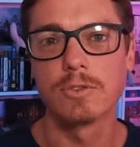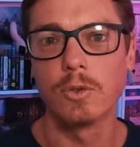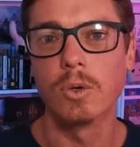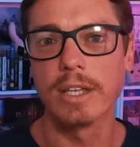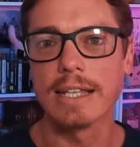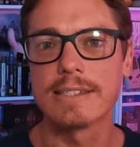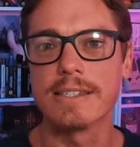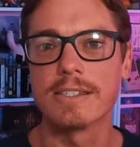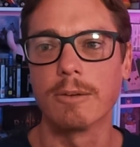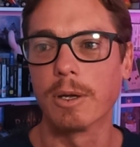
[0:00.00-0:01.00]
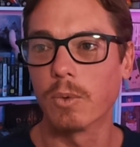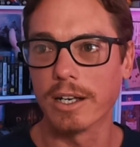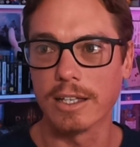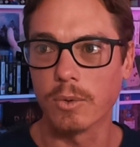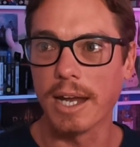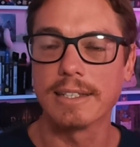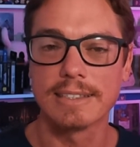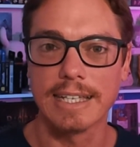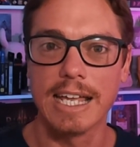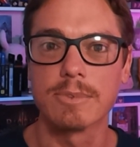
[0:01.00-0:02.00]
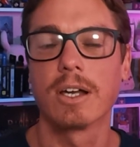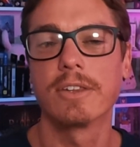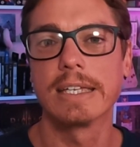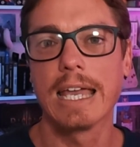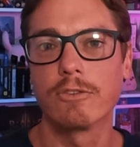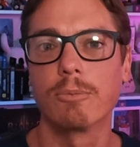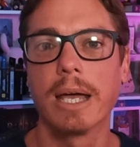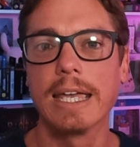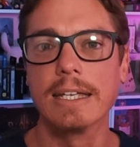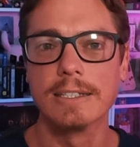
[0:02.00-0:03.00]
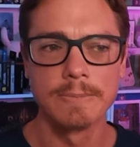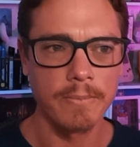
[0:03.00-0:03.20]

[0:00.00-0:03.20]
for that system and one of the greatest games I think ever made,